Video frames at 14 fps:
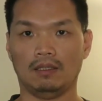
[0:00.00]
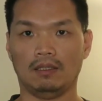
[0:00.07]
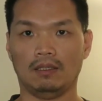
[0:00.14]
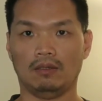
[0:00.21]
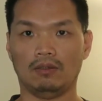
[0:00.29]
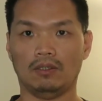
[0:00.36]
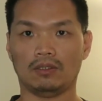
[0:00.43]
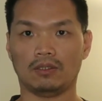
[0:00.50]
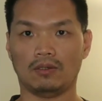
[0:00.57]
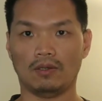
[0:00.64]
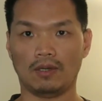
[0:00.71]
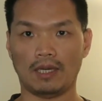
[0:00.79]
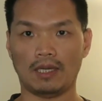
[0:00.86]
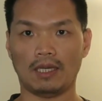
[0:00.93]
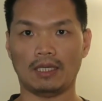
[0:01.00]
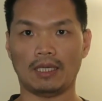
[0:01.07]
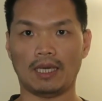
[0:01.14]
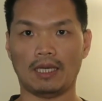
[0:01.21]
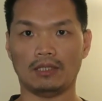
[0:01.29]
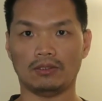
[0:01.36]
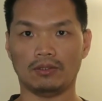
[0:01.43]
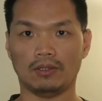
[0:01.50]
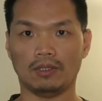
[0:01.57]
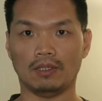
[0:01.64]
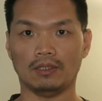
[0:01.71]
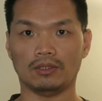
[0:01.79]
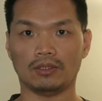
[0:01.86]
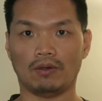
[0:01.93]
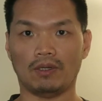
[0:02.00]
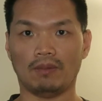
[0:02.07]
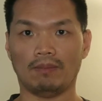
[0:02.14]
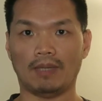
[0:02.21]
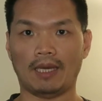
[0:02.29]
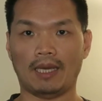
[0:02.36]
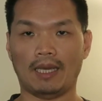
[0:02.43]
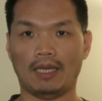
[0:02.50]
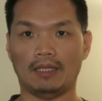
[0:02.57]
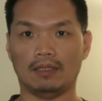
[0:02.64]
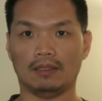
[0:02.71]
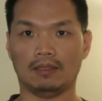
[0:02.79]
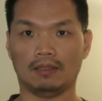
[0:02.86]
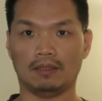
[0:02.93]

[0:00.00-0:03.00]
You know, so you engage your shoulder blade.